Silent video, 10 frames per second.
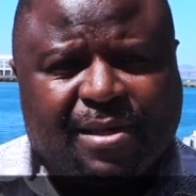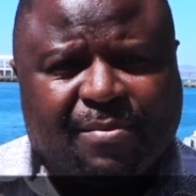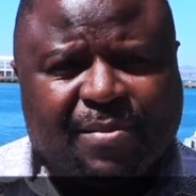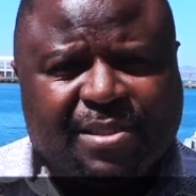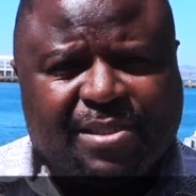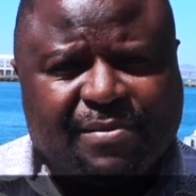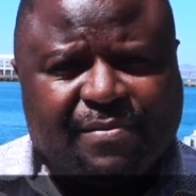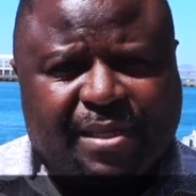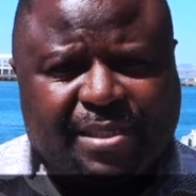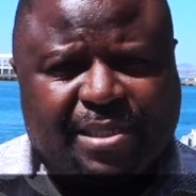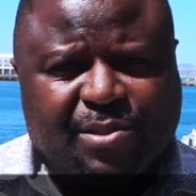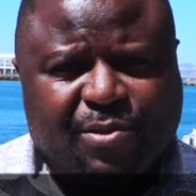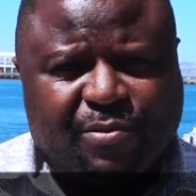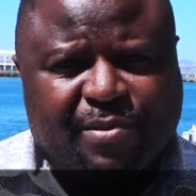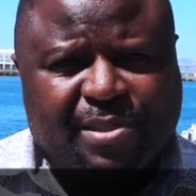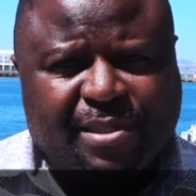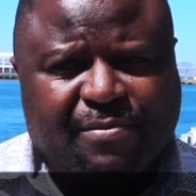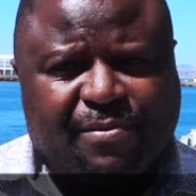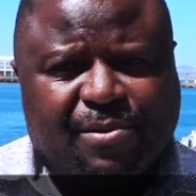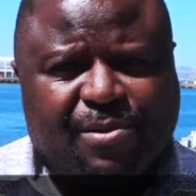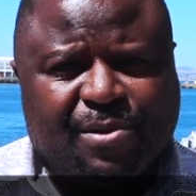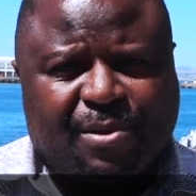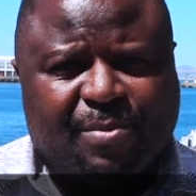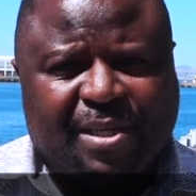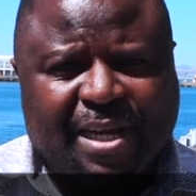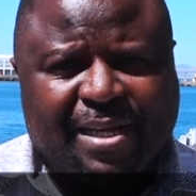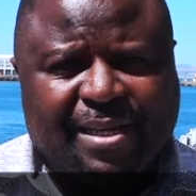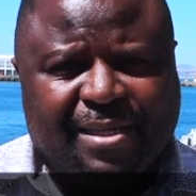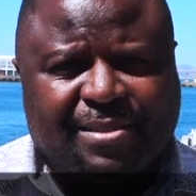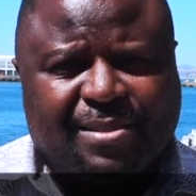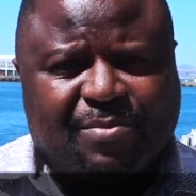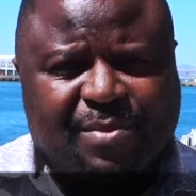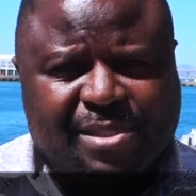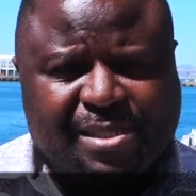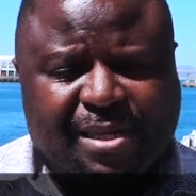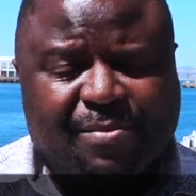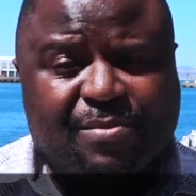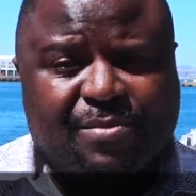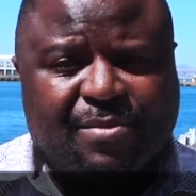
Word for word: I'm the Chief Heritage Officer for Robben Island